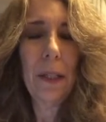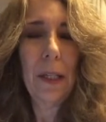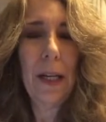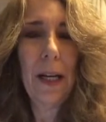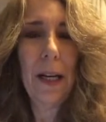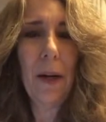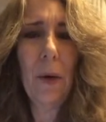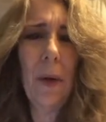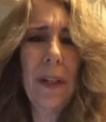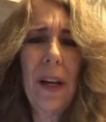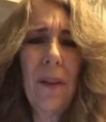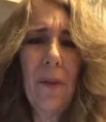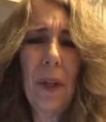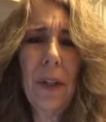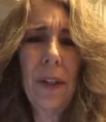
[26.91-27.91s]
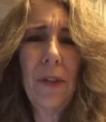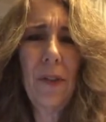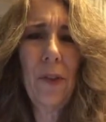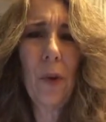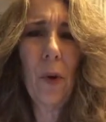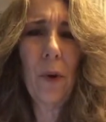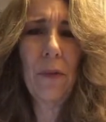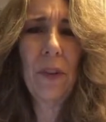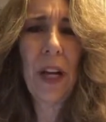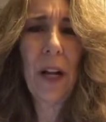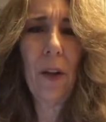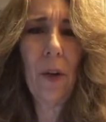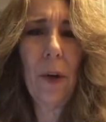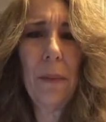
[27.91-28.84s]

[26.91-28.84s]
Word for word: and well, not really stolen valor.